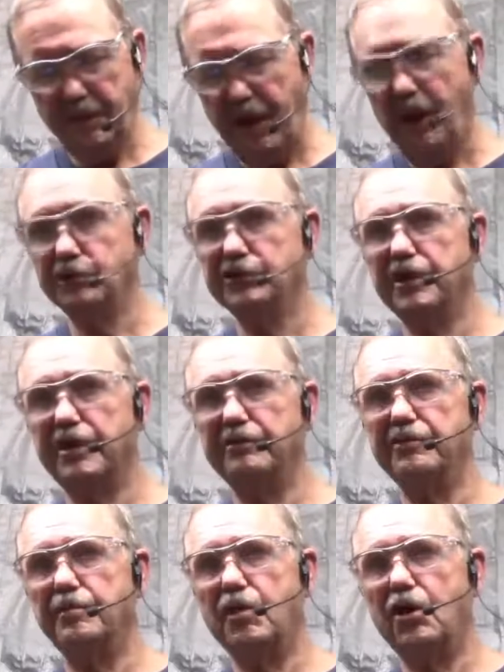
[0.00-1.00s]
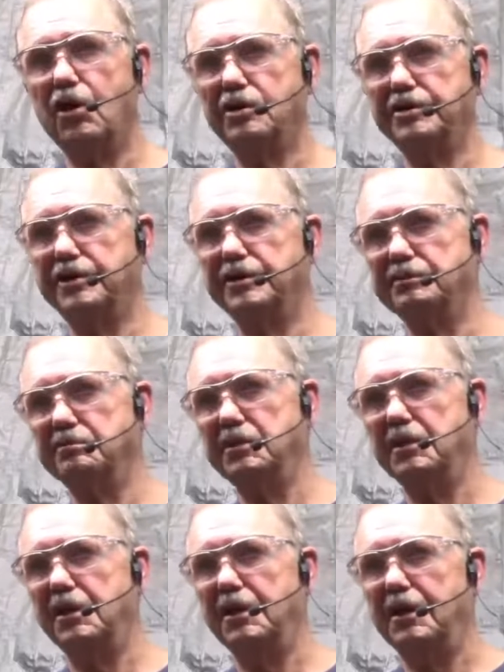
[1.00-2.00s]
outside of the ball in,
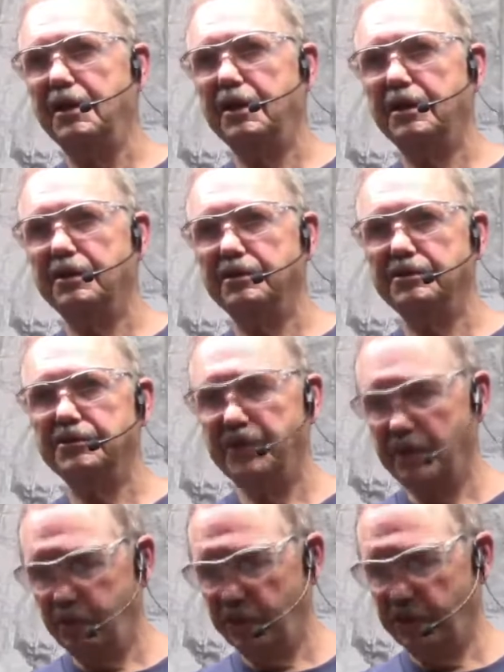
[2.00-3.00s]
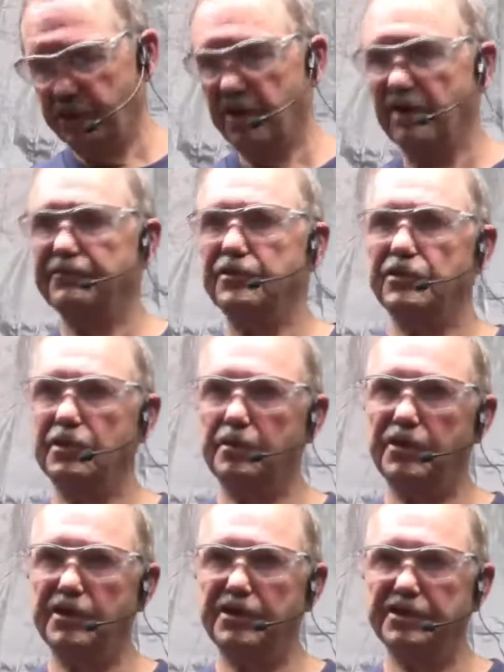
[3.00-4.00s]
and it's nibbling it off a little
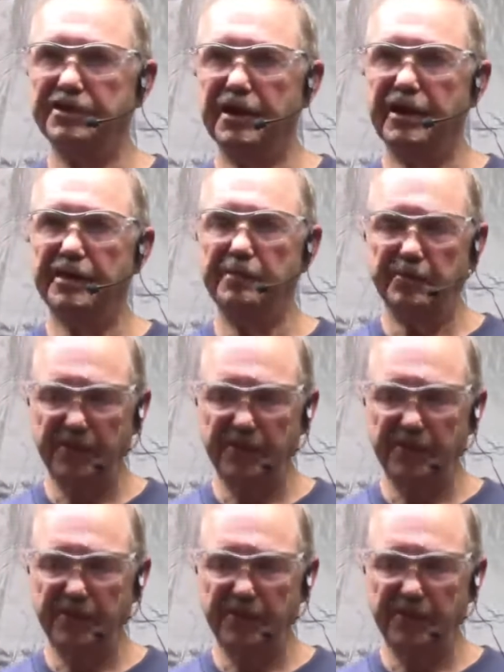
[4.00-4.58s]
bit at a time.